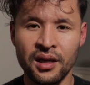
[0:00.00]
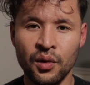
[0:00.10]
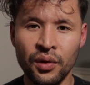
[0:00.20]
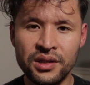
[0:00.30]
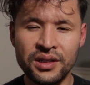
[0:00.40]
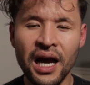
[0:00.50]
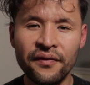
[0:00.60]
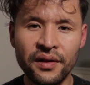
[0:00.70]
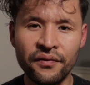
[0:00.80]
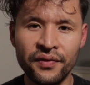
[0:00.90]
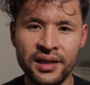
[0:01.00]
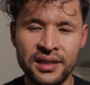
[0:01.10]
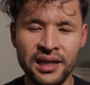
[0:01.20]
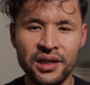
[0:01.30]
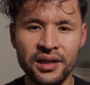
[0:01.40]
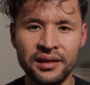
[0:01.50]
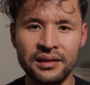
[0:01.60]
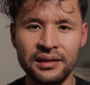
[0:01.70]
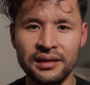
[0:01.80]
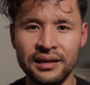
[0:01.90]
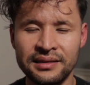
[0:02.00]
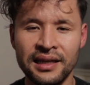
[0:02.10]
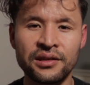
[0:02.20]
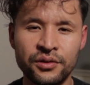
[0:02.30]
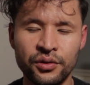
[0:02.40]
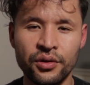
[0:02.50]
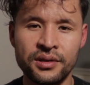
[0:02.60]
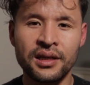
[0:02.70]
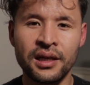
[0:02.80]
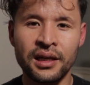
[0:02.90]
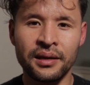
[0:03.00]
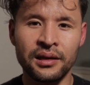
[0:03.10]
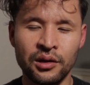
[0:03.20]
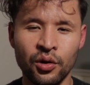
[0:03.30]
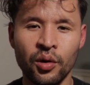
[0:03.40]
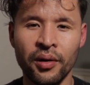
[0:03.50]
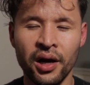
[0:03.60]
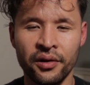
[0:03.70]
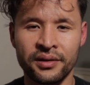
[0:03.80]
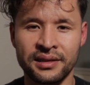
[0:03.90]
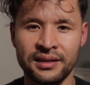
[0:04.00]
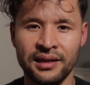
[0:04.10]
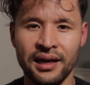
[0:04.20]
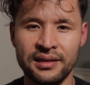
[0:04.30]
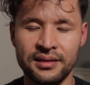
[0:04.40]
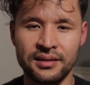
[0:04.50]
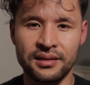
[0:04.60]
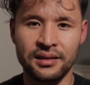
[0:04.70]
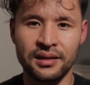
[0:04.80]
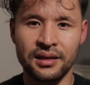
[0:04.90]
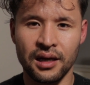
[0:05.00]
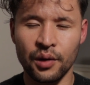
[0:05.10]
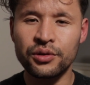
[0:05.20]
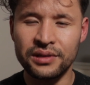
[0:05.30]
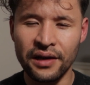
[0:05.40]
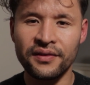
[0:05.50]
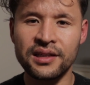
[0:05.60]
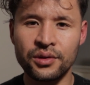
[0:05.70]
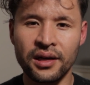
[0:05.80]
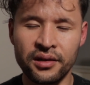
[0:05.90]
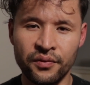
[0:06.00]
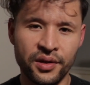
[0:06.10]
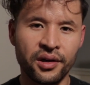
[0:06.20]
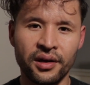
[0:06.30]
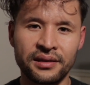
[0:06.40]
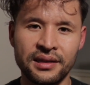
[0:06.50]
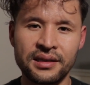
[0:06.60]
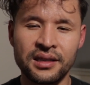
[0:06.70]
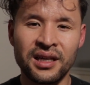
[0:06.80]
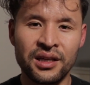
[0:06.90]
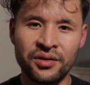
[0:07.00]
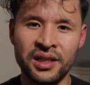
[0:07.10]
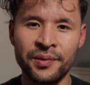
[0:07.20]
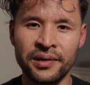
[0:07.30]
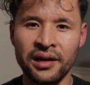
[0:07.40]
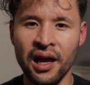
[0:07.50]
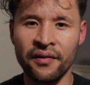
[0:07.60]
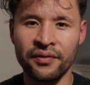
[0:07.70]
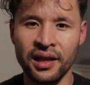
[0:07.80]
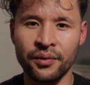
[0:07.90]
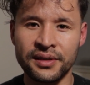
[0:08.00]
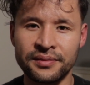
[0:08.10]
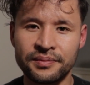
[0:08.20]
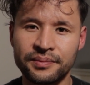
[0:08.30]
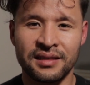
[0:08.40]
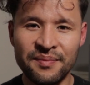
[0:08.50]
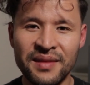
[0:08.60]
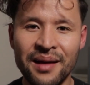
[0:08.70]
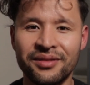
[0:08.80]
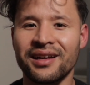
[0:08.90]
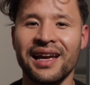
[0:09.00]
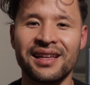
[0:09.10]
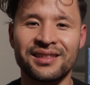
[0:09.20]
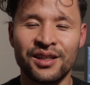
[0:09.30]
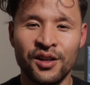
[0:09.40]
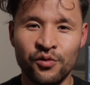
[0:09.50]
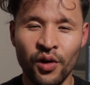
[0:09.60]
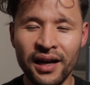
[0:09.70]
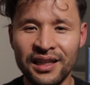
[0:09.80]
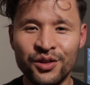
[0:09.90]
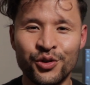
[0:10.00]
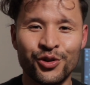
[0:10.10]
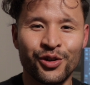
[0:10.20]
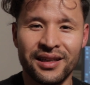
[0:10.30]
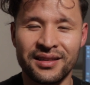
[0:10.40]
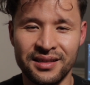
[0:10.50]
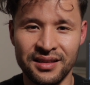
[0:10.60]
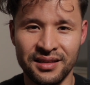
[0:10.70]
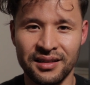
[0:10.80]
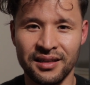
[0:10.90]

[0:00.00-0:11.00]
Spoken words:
Once you have them finished, then you can attend to those low priority tasks. I will definitely do another video on this, so keep an eye out for that one. Tip number 8, write a to-do list.